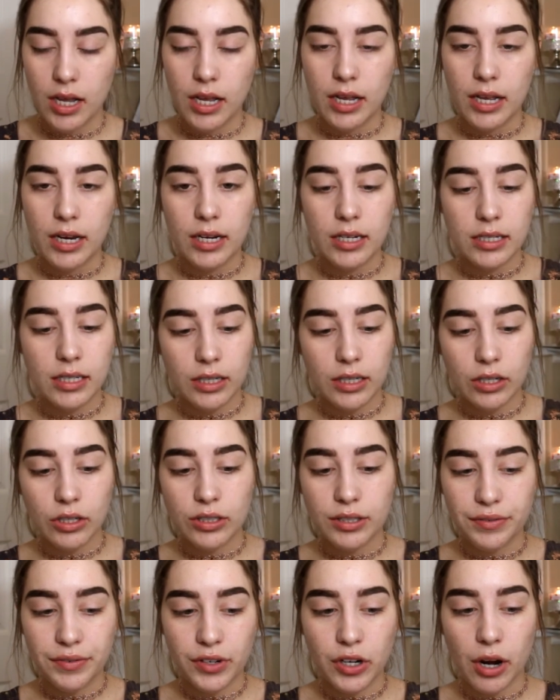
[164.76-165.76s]
it is a little
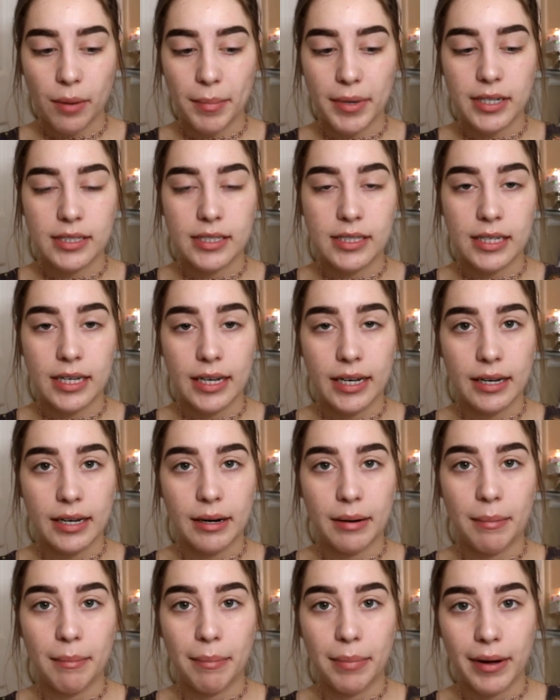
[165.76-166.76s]
different on my
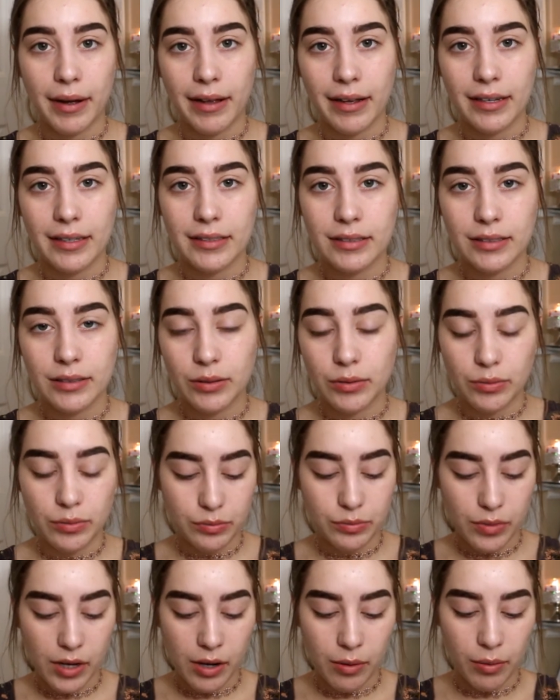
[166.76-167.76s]
skin, but
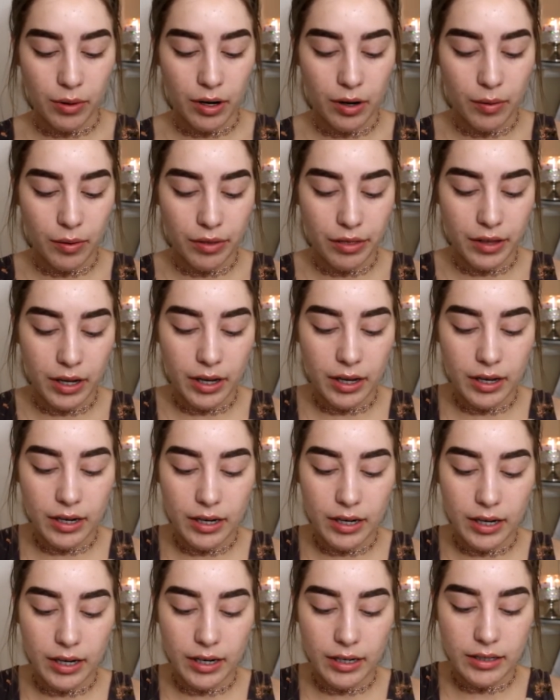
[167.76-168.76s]
I work with
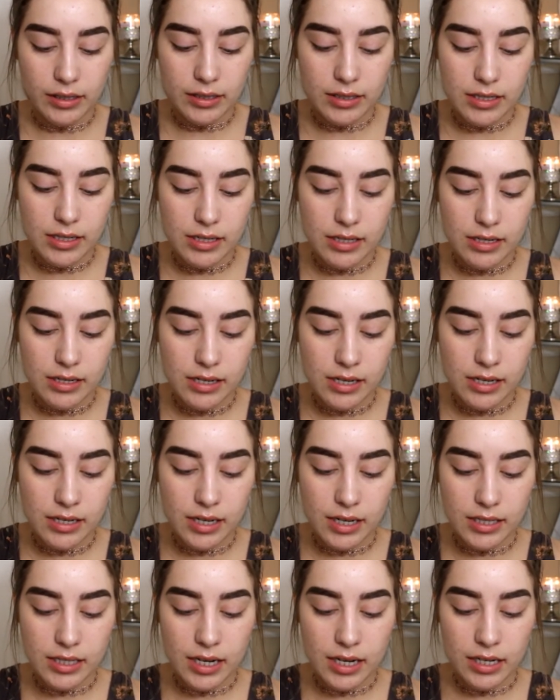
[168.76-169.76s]
it and it
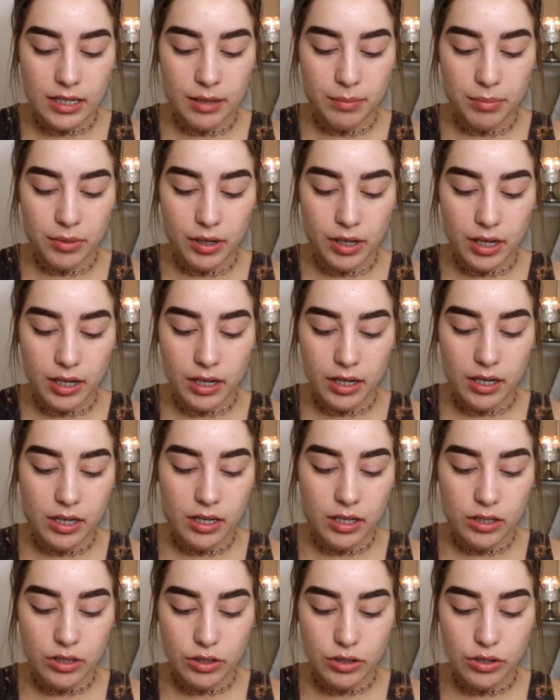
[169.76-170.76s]
doesn't end up looking
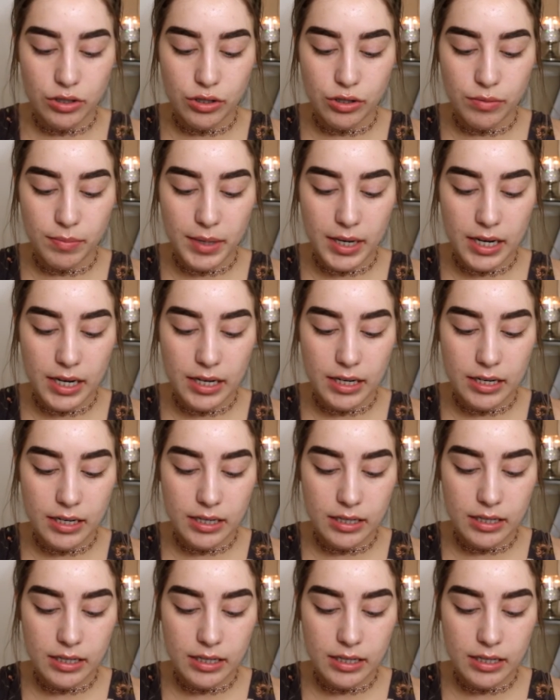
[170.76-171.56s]
too bad.